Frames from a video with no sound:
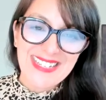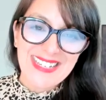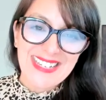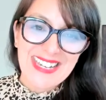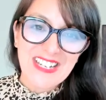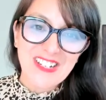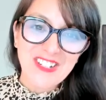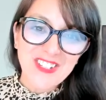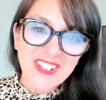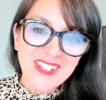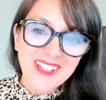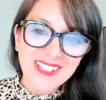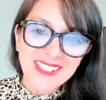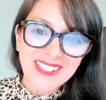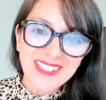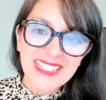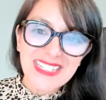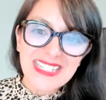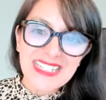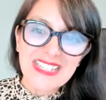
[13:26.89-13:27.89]
And just
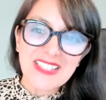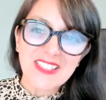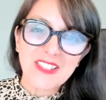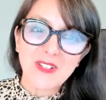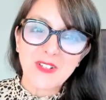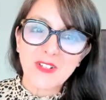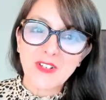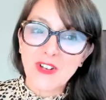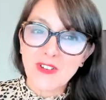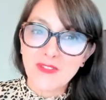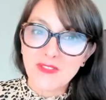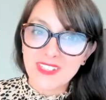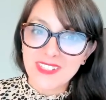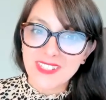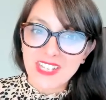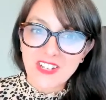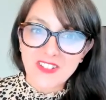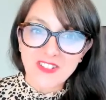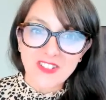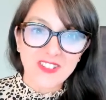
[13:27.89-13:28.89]
in the
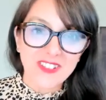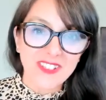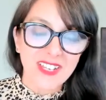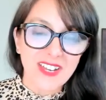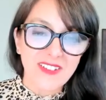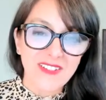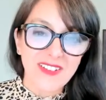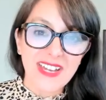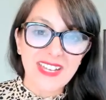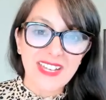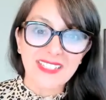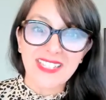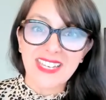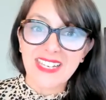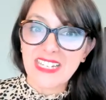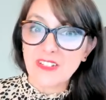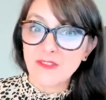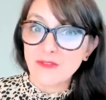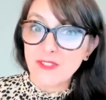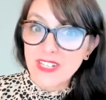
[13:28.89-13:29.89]
conversations I've had
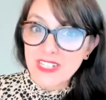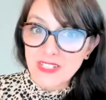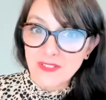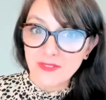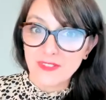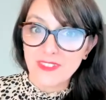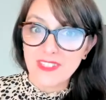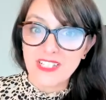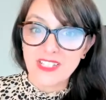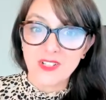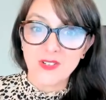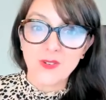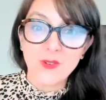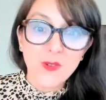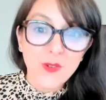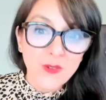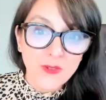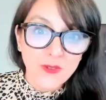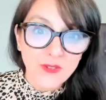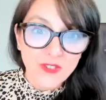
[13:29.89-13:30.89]
getting ready for this
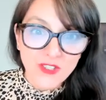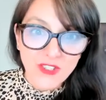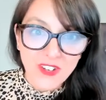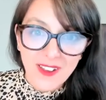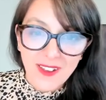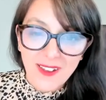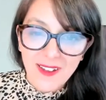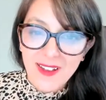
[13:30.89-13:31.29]
launch,